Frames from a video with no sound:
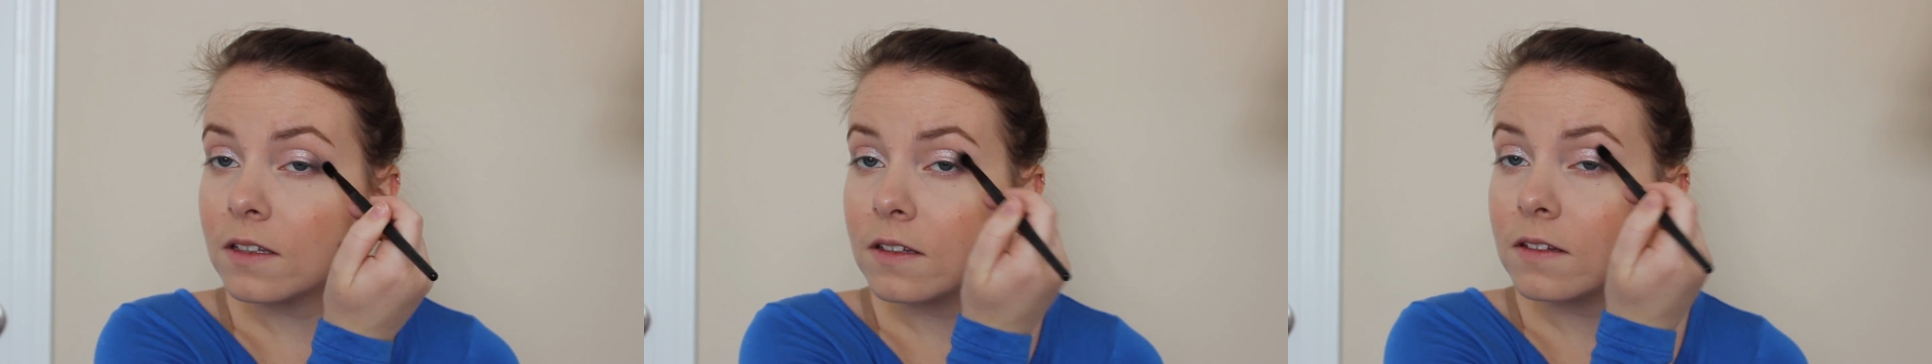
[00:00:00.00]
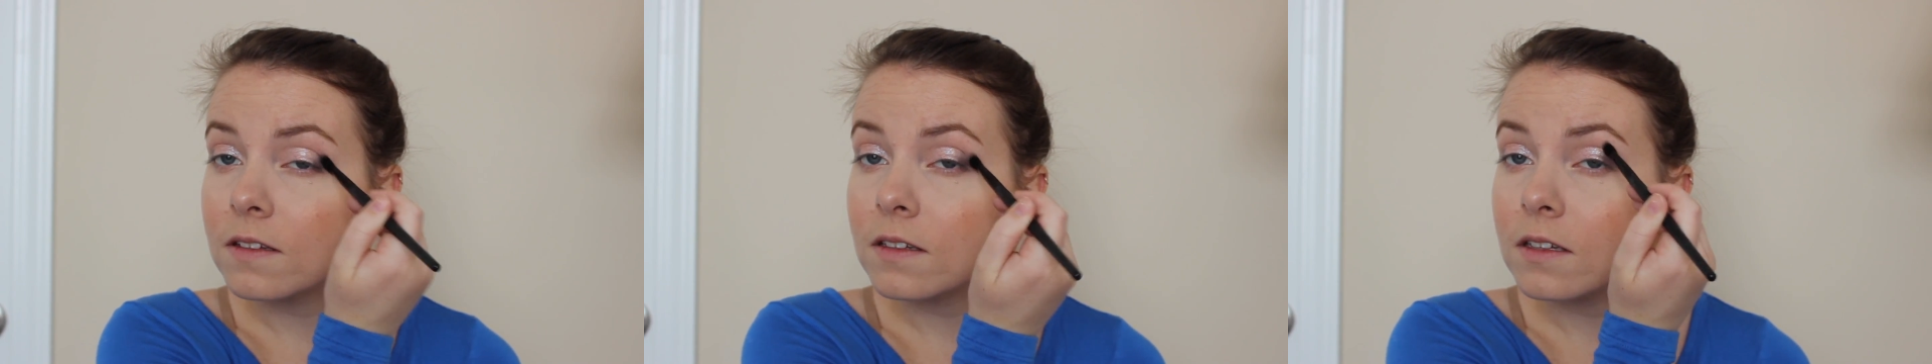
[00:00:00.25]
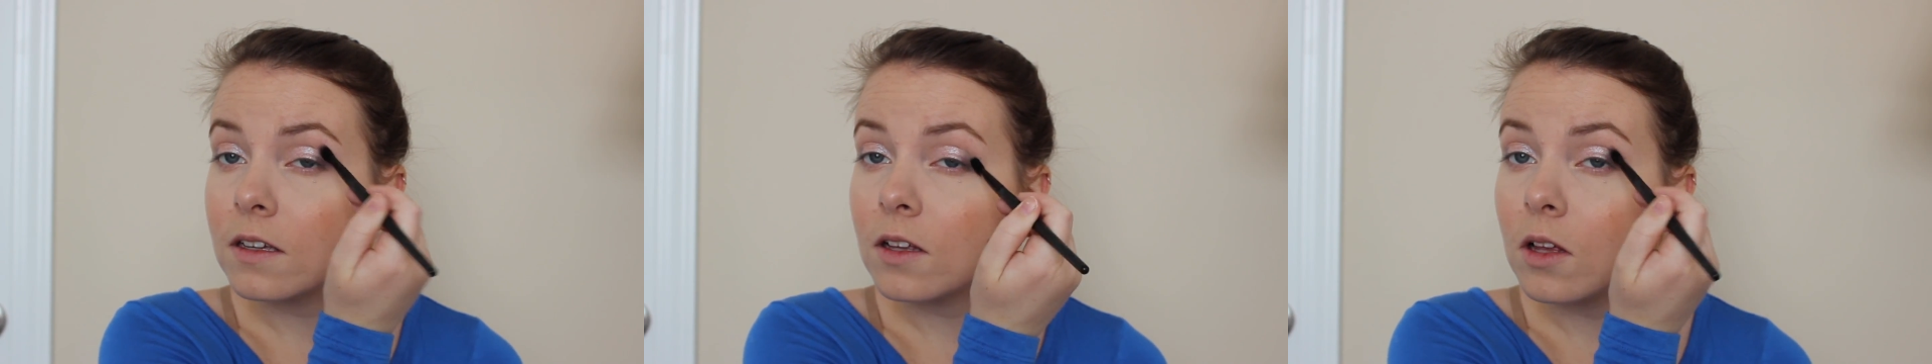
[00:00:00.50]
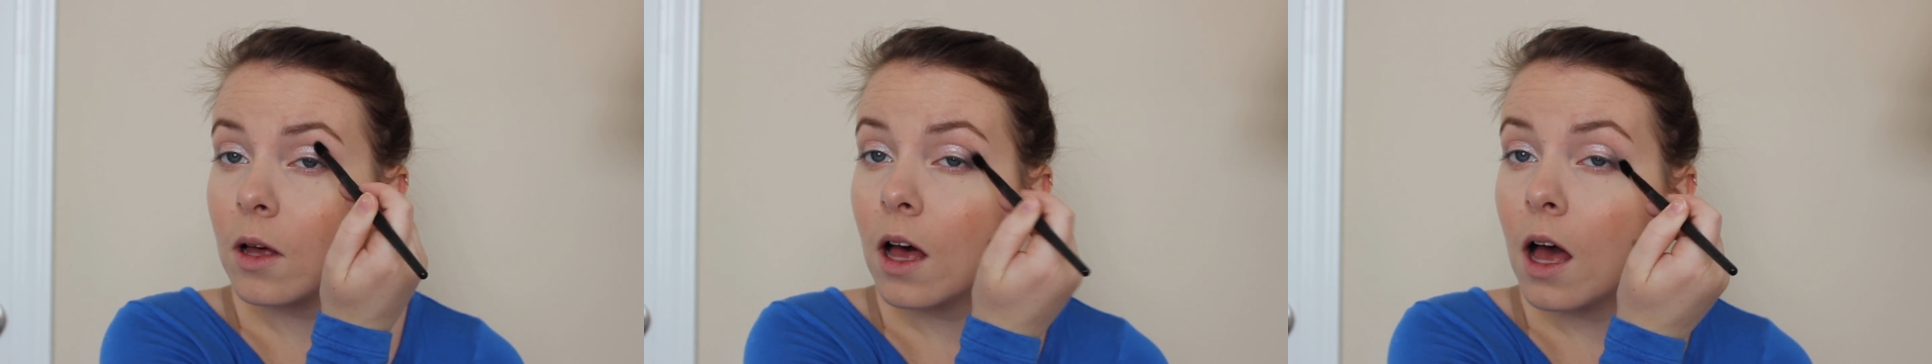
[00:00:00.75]
is
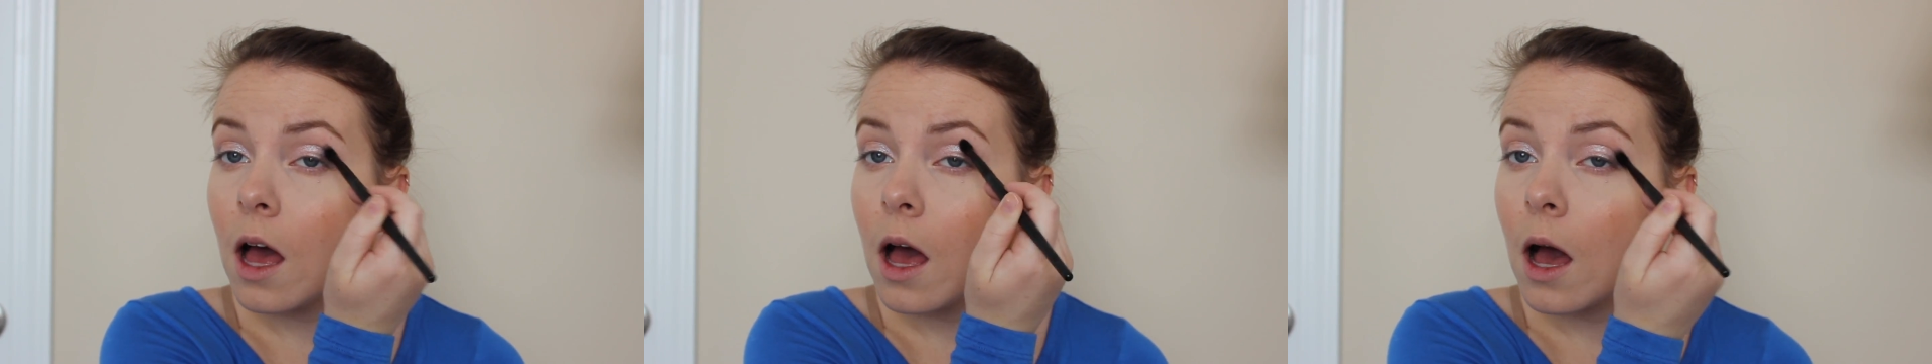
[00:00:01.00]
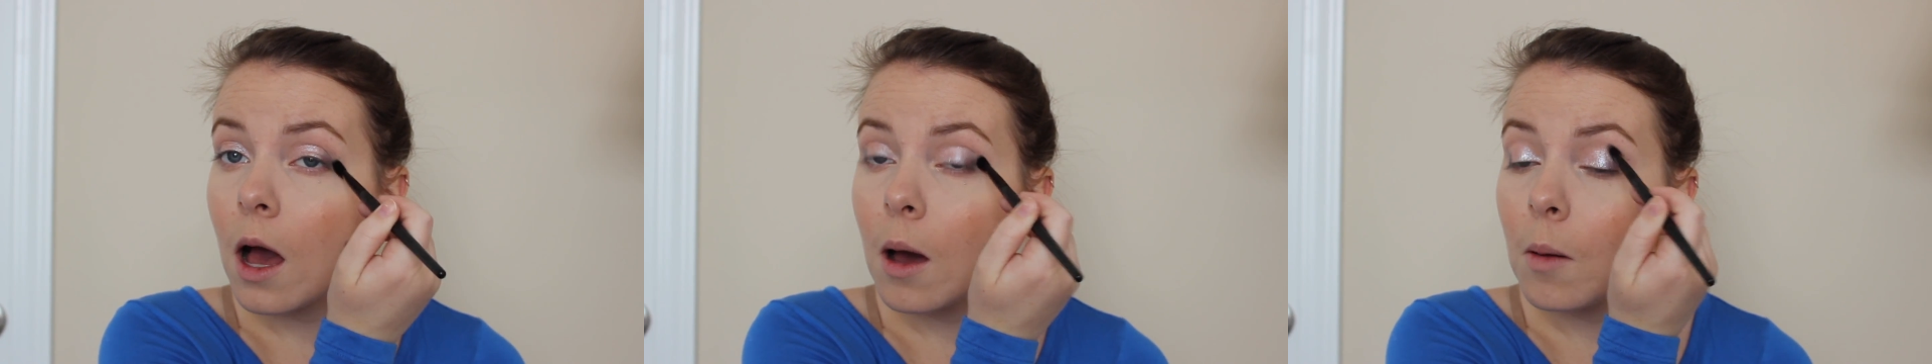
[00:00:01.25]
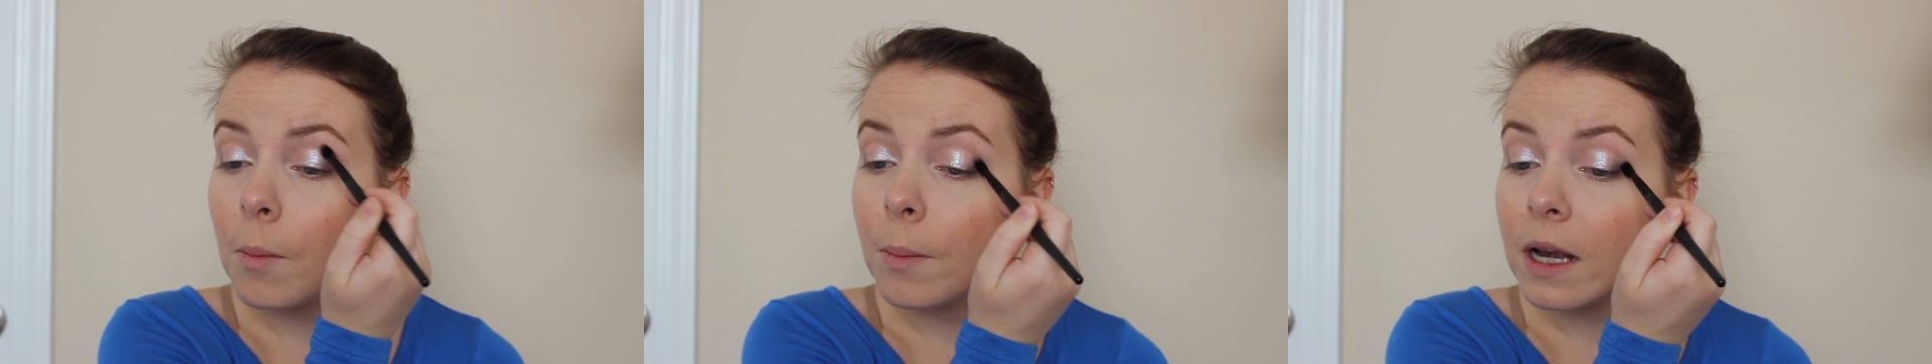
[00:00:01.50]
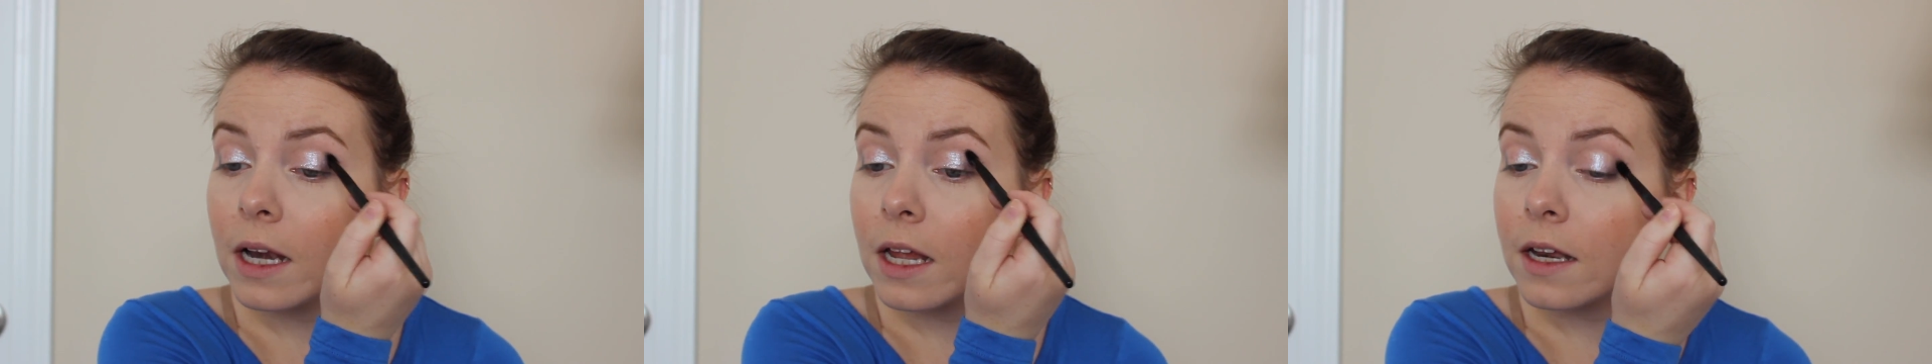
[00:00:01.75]
still
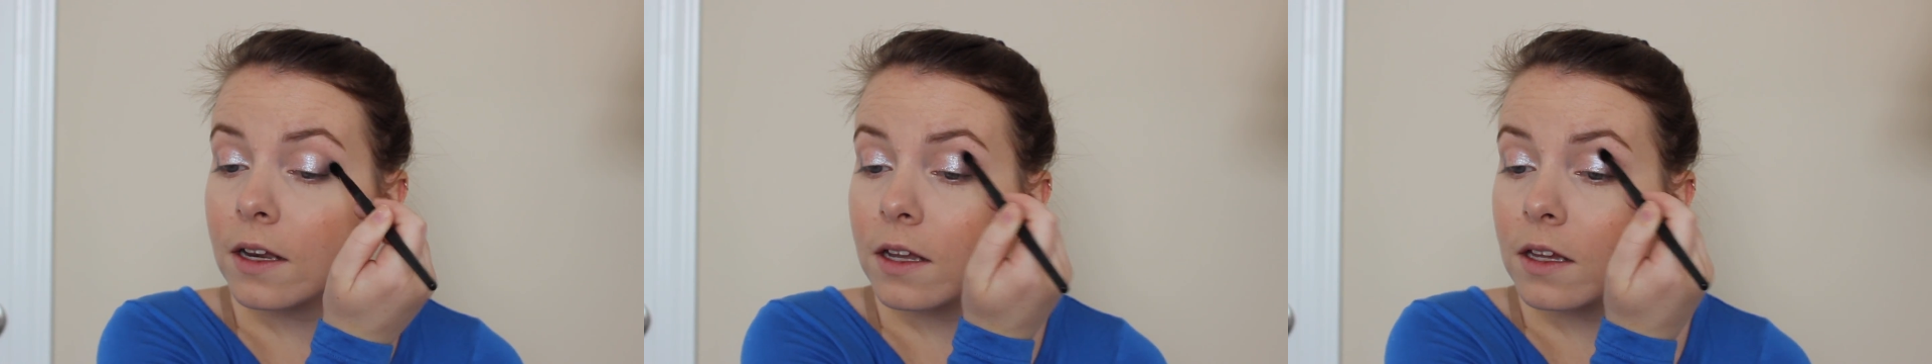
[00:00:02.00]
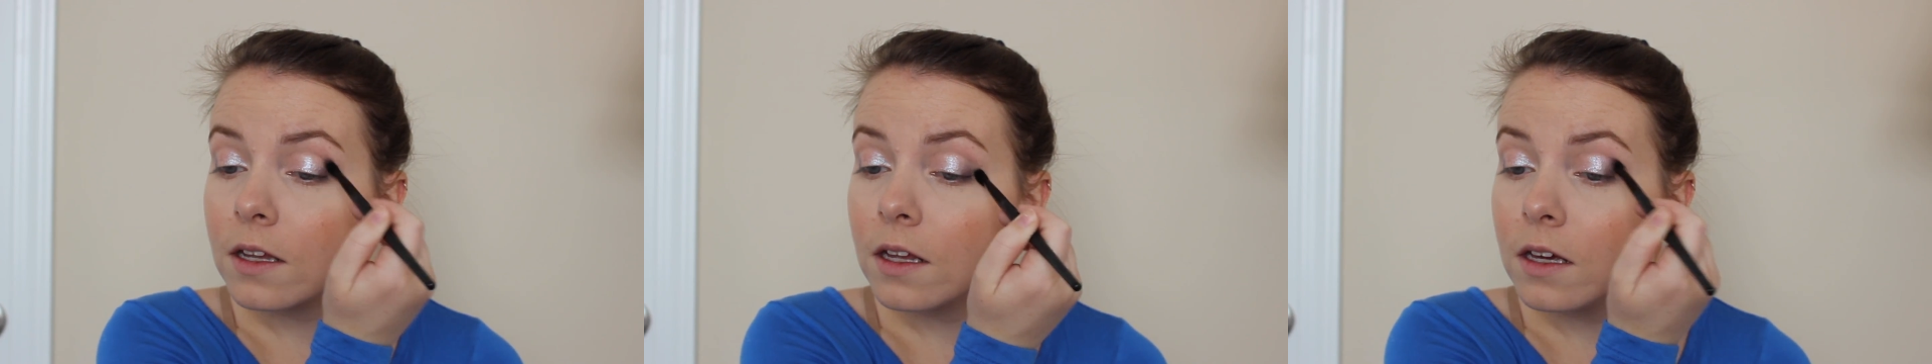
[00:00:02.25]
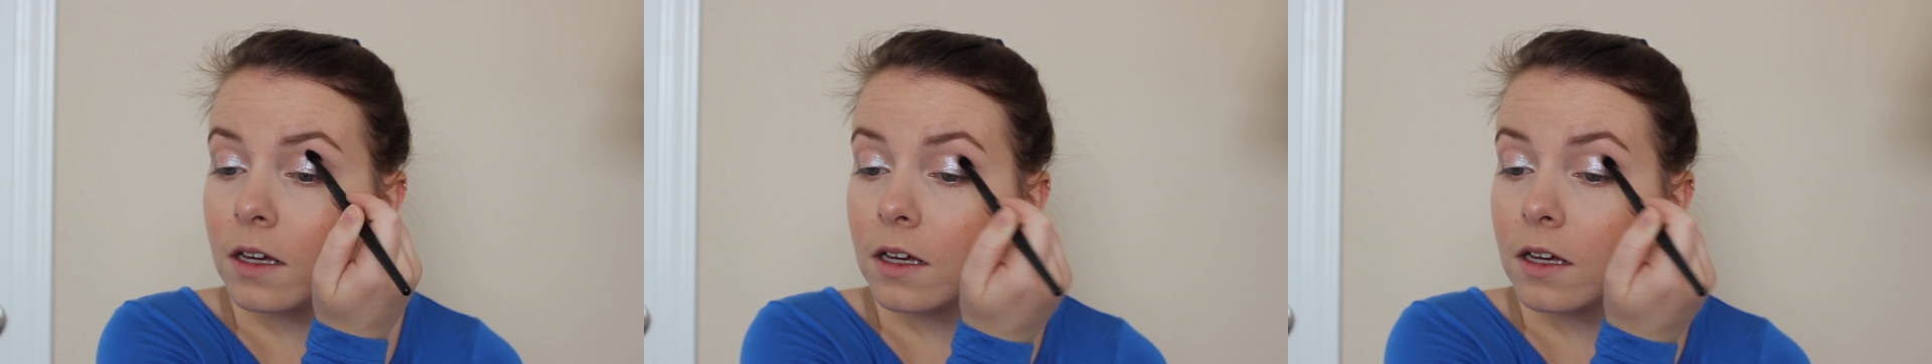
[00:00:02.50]
blended.